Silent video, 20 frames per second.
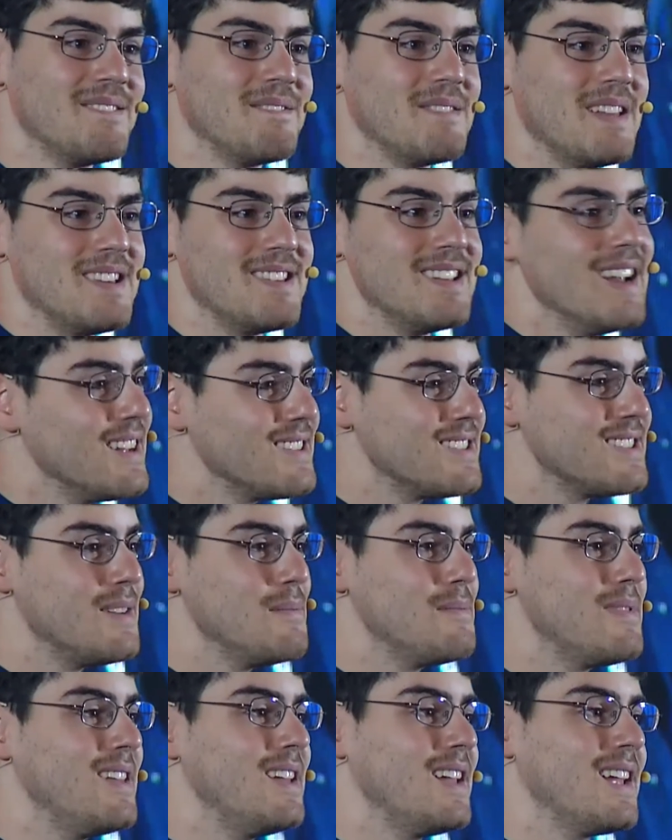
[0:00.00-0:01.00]
It's not
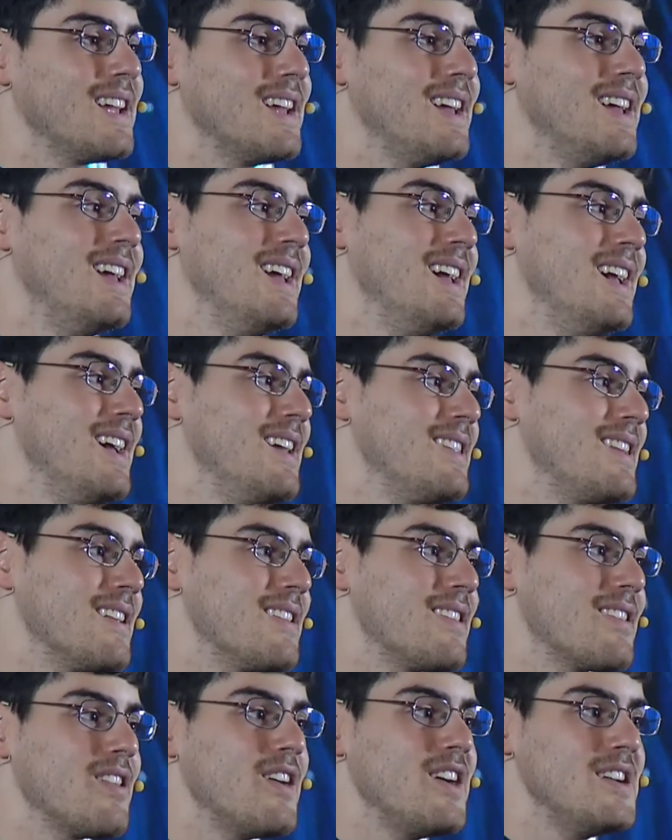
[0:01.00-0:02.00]
something
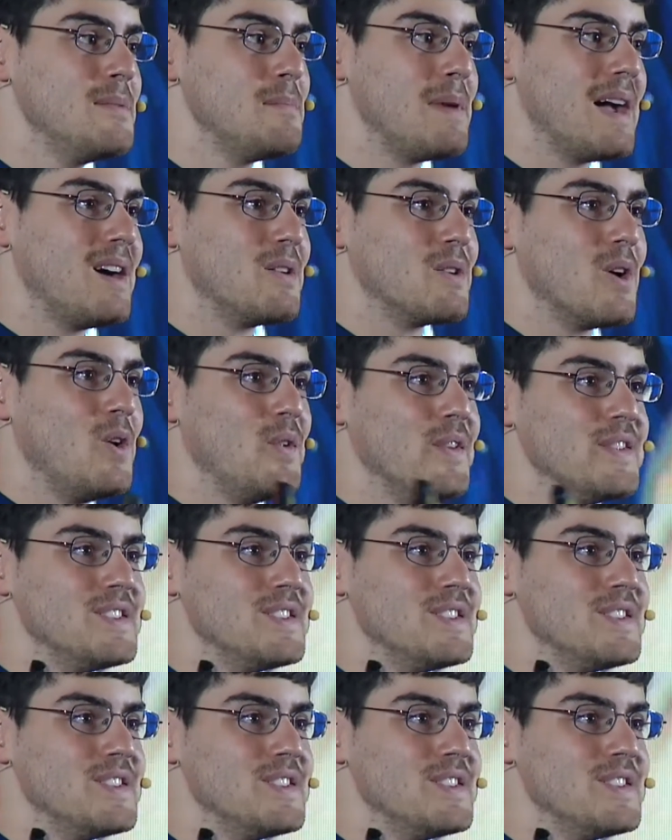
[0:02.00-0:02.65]
that's thought about all the